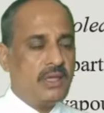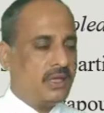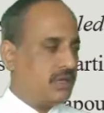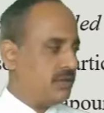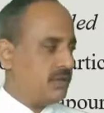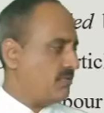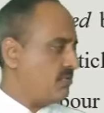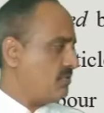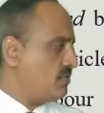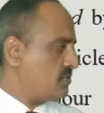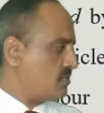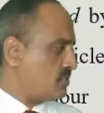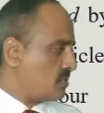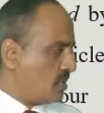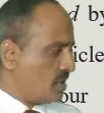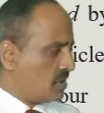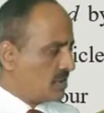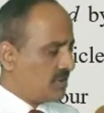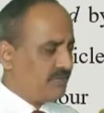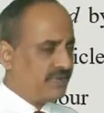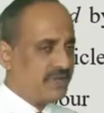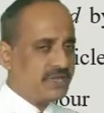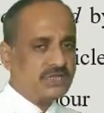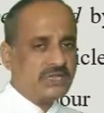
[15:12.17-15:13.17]
If you draw
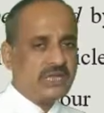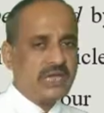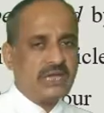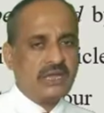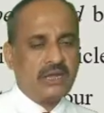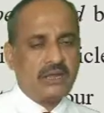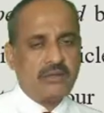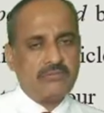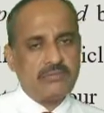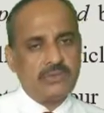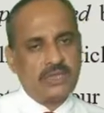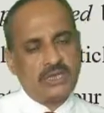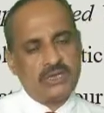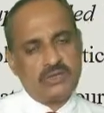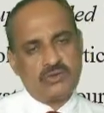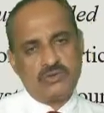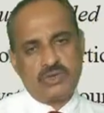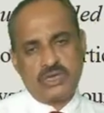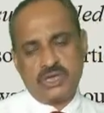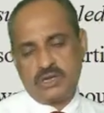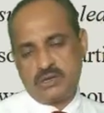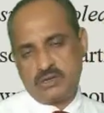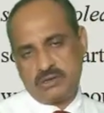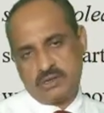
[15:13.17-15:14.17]
the phase diagram, then you
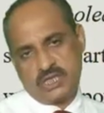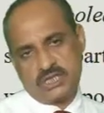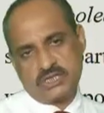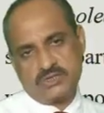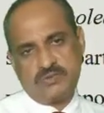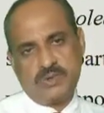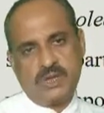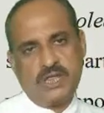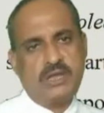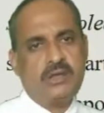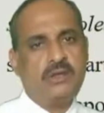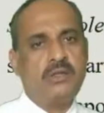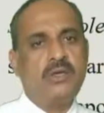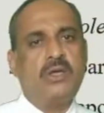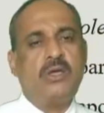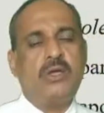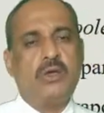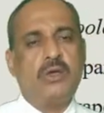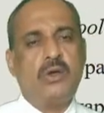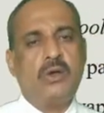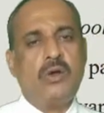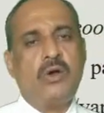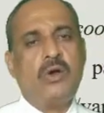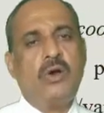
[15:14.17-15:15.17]
can explain
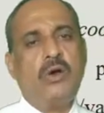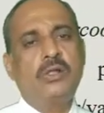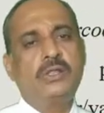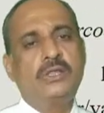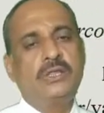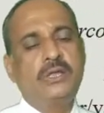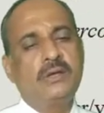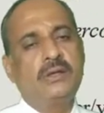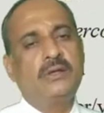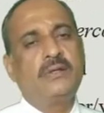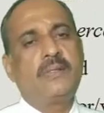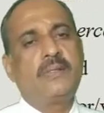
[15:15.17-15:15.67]
all the